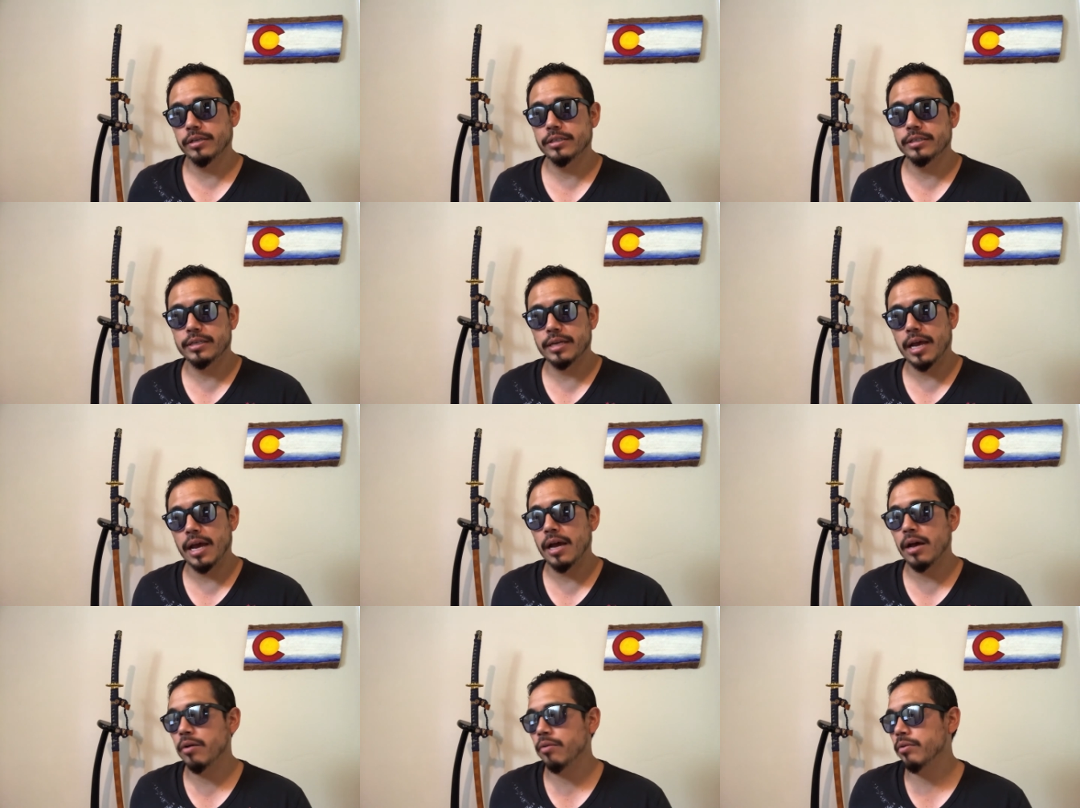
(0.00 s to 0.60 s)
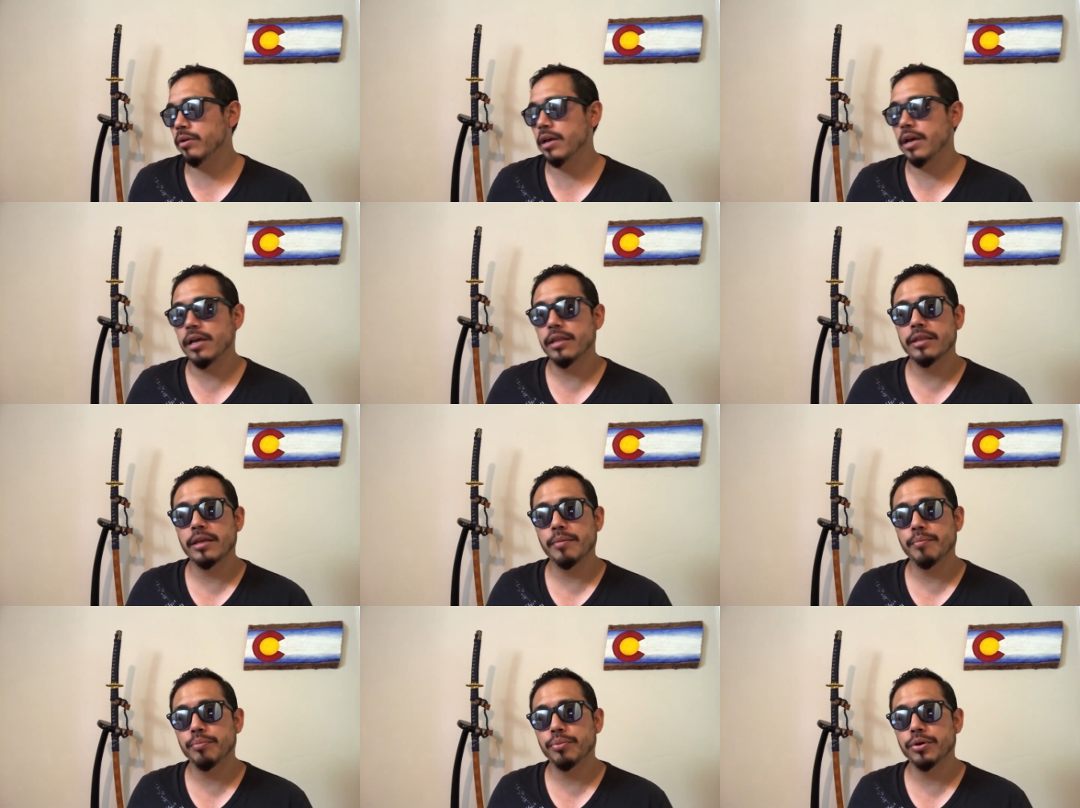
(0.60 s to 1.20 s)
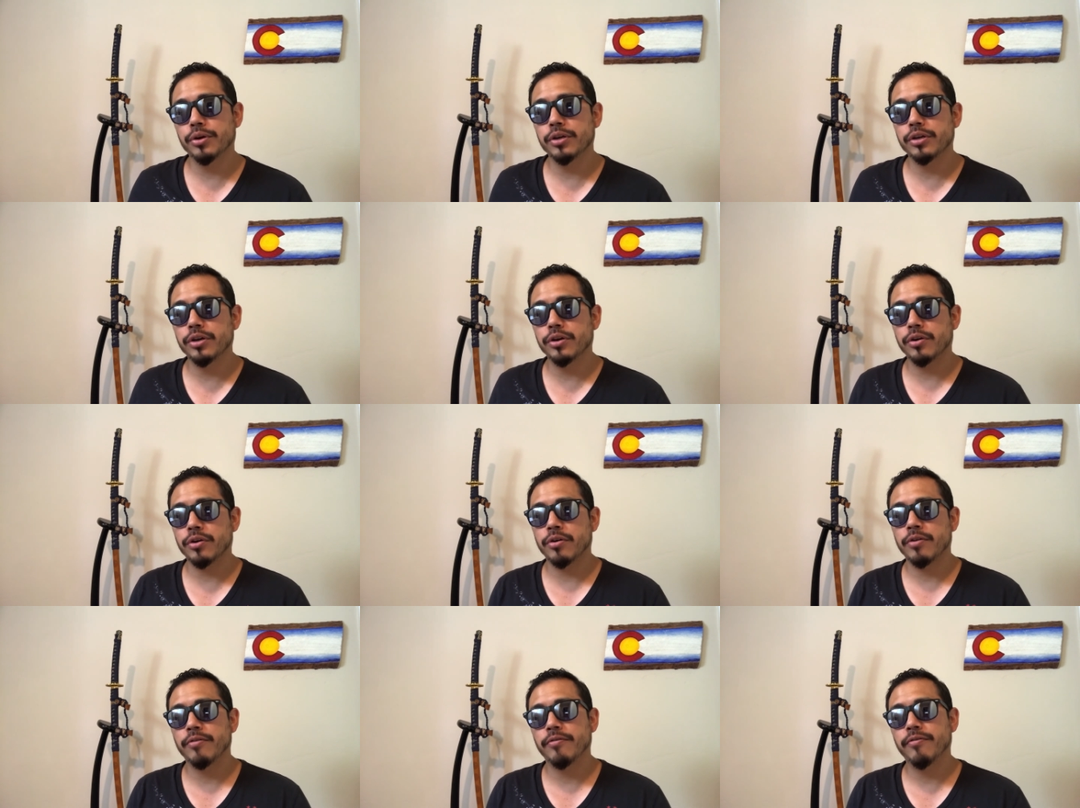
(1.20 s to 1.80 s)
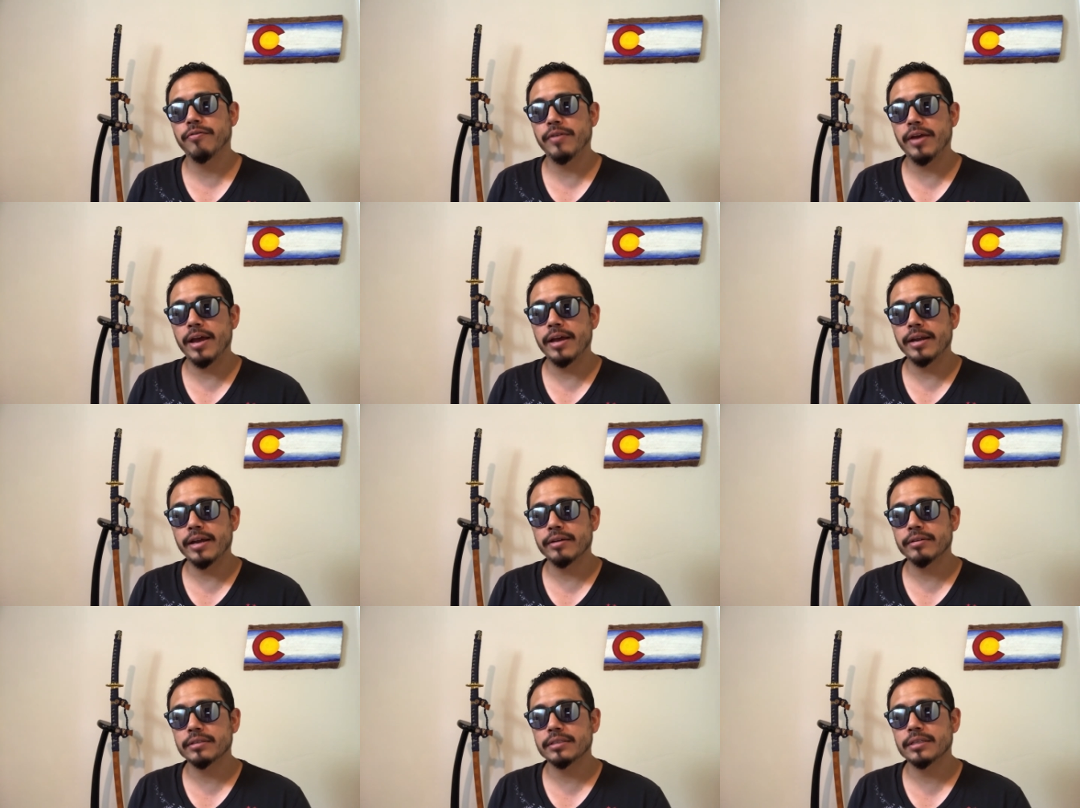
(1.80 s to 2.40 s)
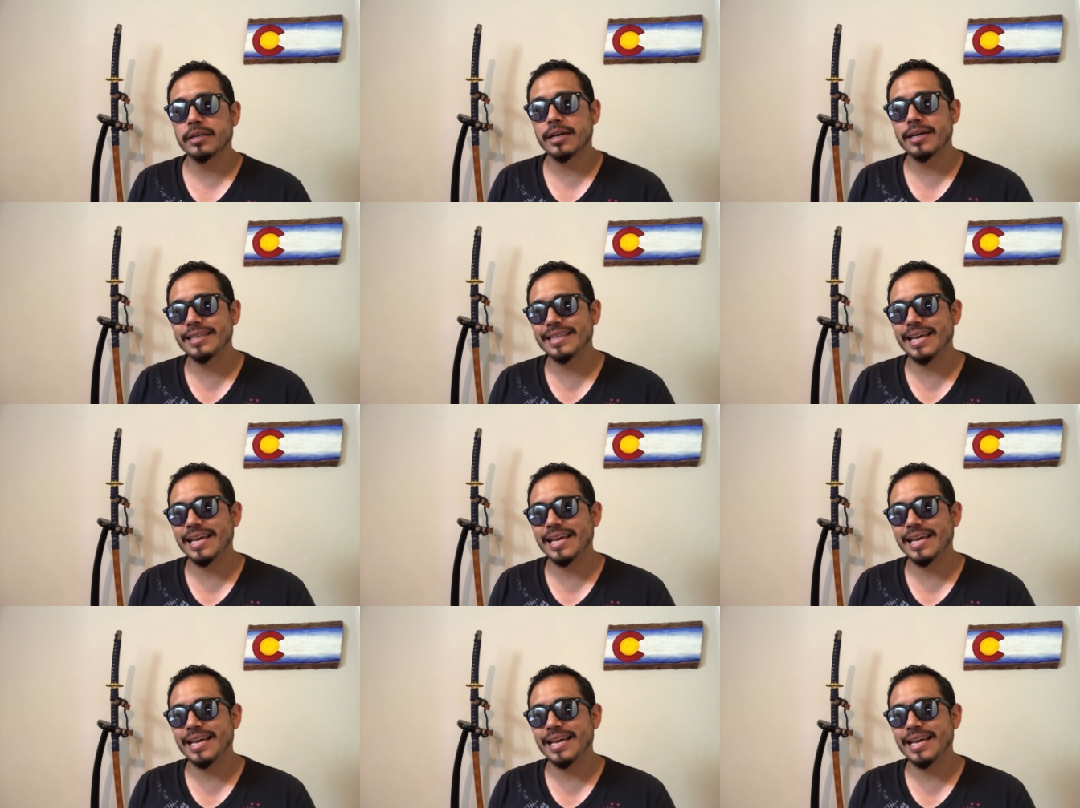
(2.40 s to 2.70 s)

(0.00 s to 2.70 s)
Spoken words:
down, and then put your fan outside,